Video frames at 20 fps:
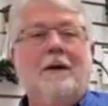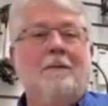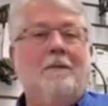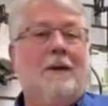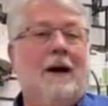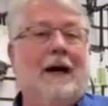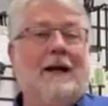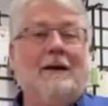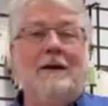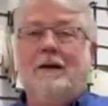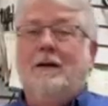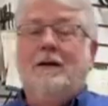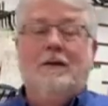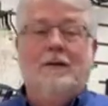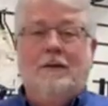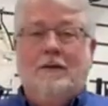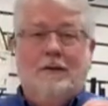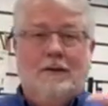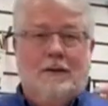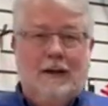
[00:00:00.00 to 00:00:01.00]
But
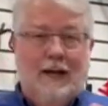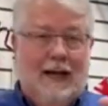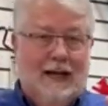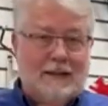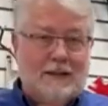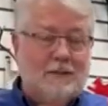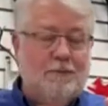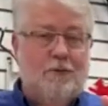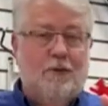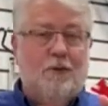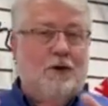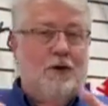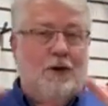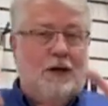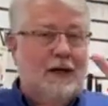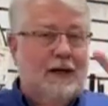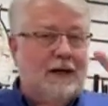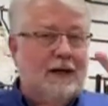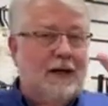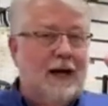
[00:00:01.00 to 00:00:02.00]
that's important. You
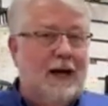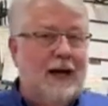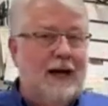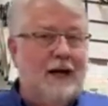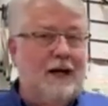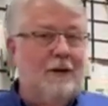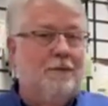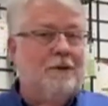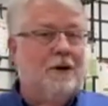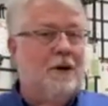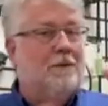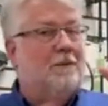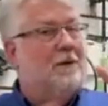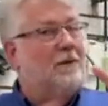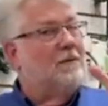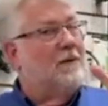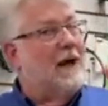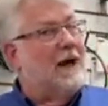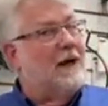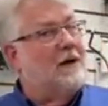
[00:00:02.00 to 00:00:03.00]
can get the height up there.
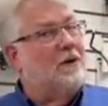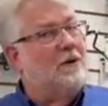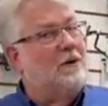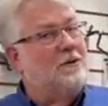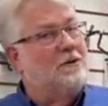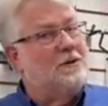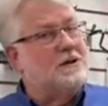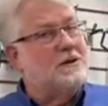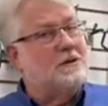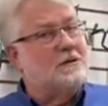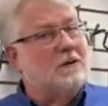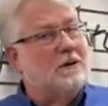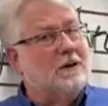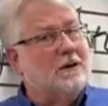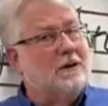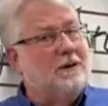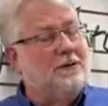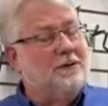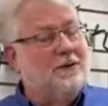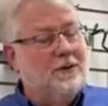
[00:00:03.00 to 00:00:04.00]
But raccoons and
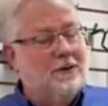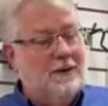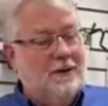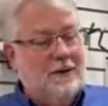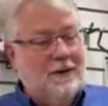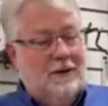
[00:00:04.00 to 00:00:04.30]
squirrels,